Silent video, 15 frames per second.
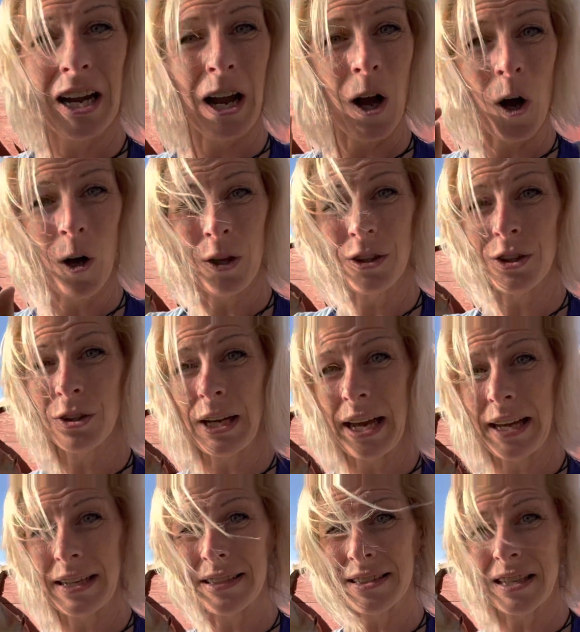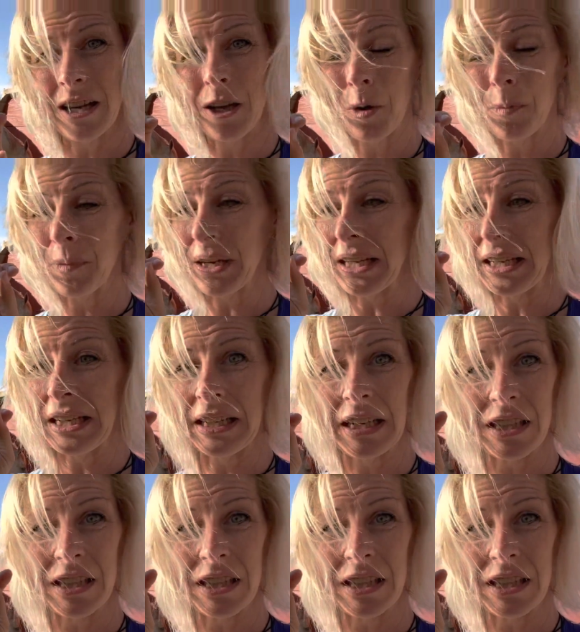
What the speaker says: all you guys in